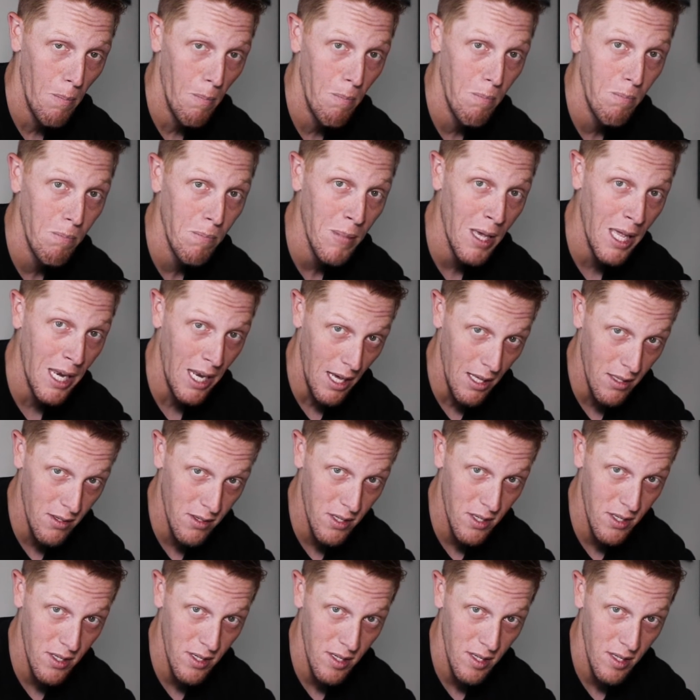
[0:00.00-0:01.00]

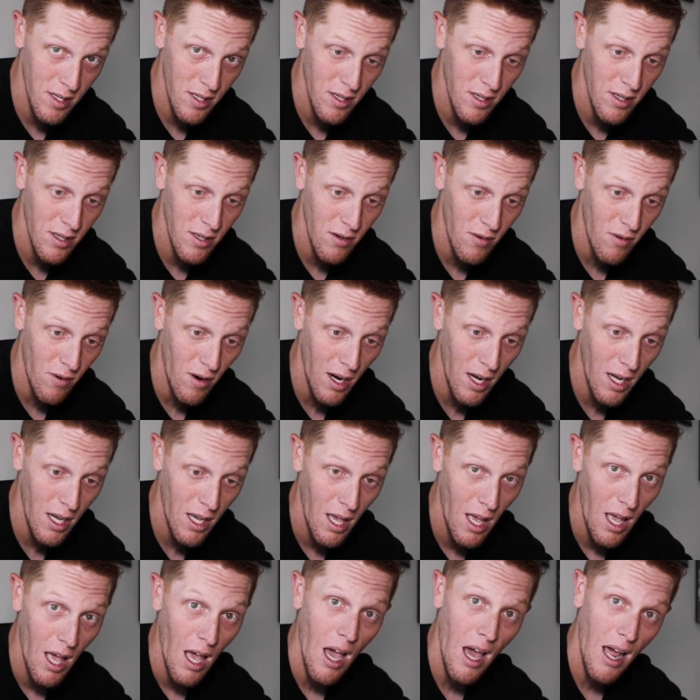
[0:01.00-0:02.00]
Minutes, right?
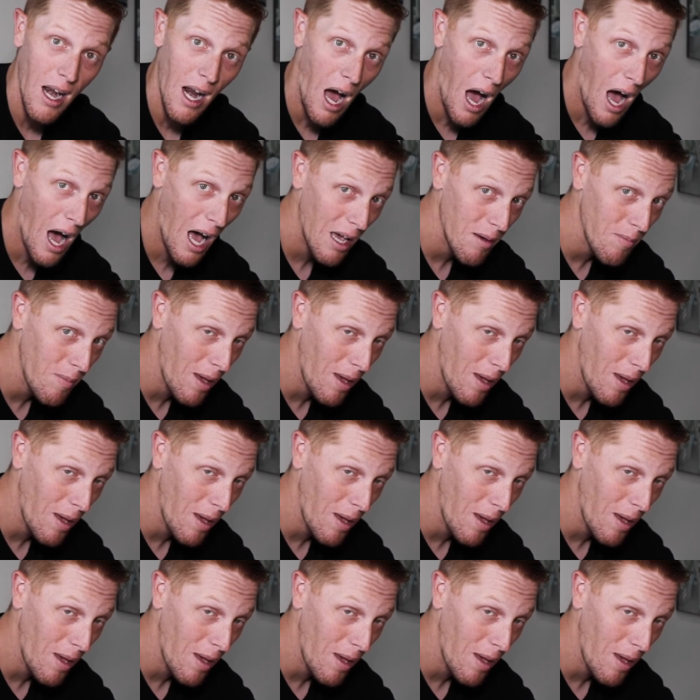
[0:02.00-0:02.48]
And I